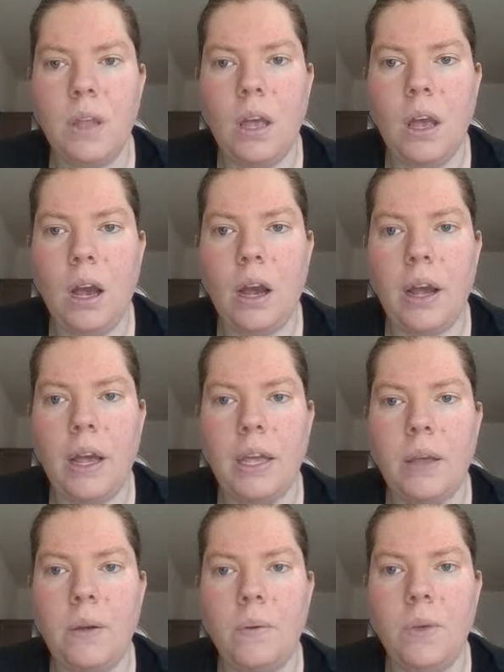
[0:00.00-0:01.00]

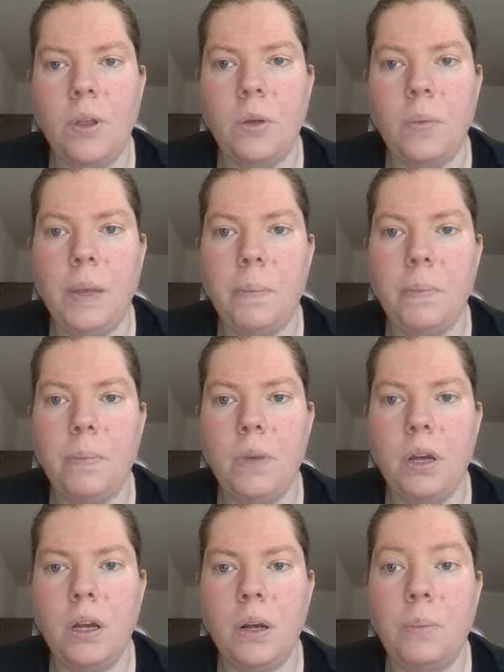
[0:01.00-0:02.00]
I will be
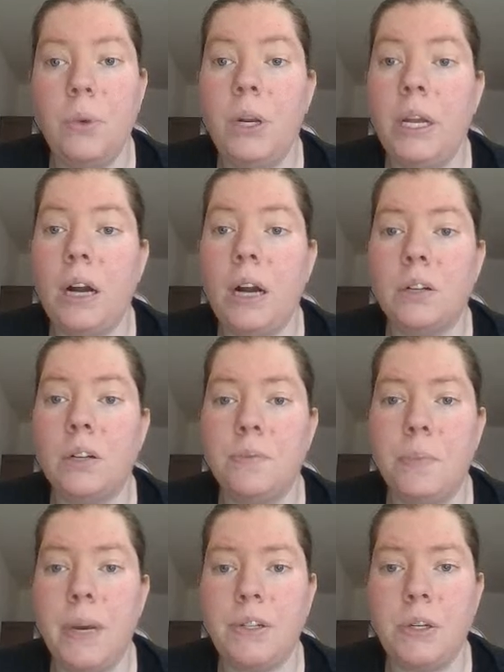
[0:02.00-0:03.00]
pulling out of
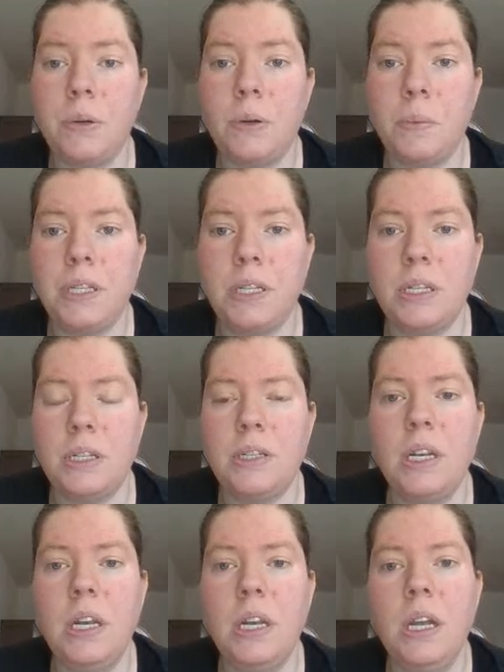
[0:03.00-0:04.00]
my sewing business.